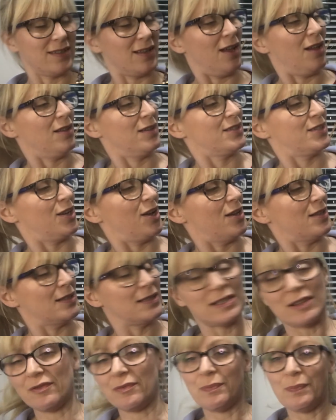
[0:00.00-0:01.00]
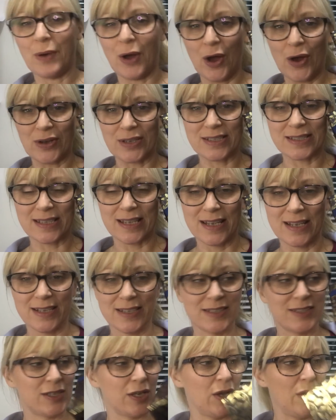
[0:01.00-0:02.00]
alternative box.
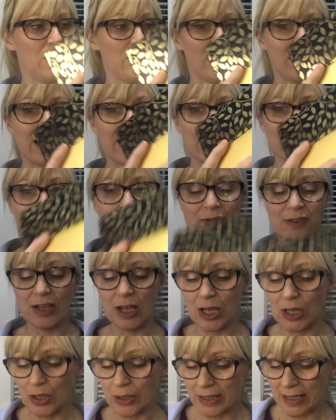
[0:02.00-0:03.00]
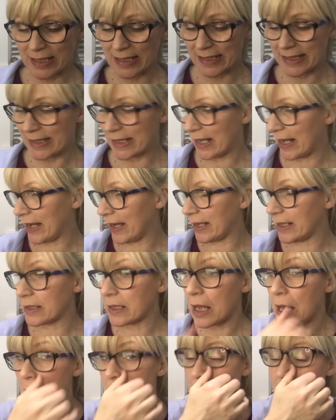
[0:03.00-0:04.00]
So let's have a little look
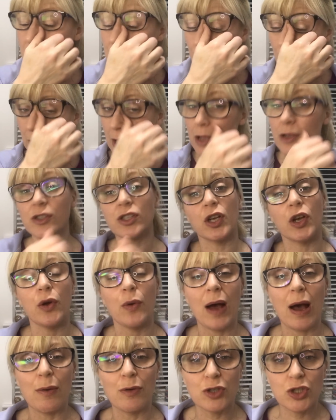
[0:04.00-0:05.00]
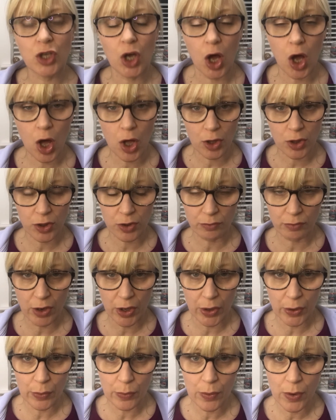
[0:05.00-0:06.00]
inside. So what I'll do, I will talk
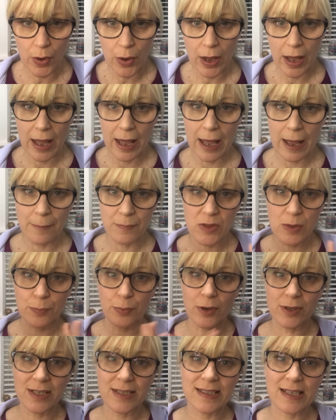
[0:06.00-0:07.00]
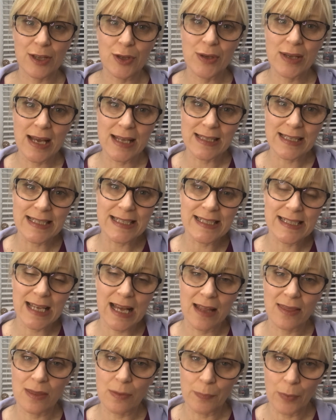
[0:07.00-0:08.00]
through the products that you get
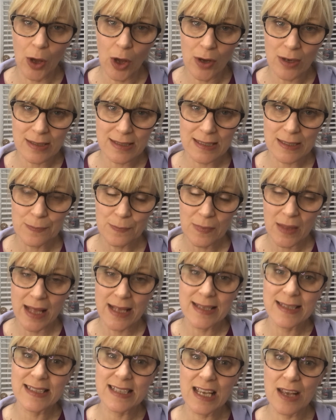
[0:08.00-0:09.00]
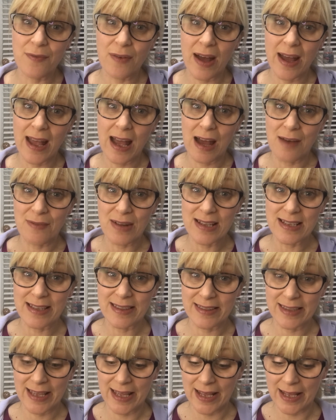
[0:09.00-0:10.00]
inside the box. See if I have
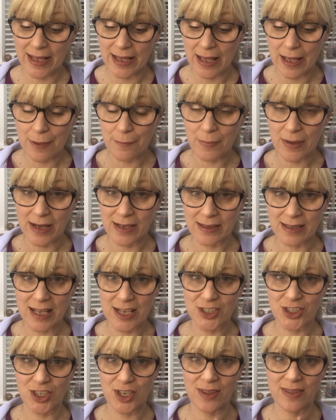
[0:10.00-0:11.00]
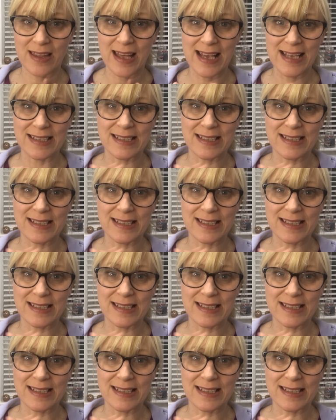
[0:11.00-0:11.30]
anything in my collection that